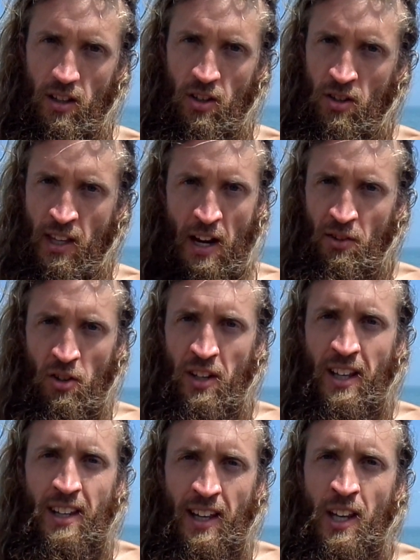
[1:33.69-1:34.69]
you're never
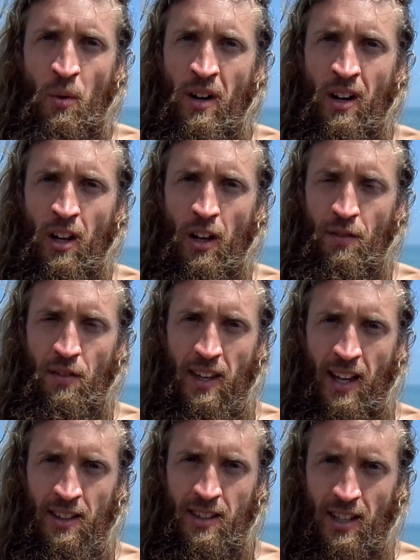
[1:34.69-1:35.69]
going to get anywhere in life if you
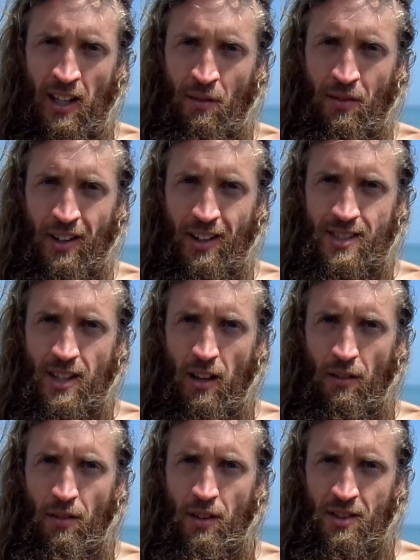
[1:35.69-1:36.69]
can't think for
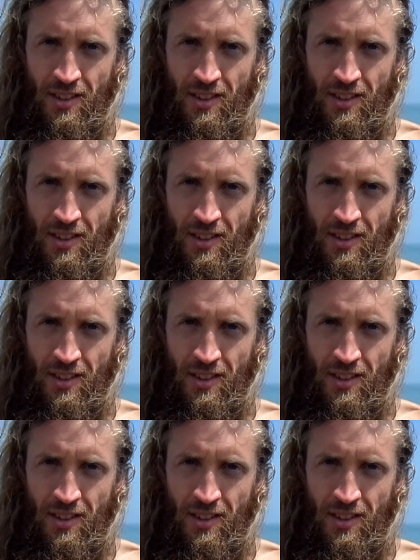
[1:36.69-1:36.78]
yourself.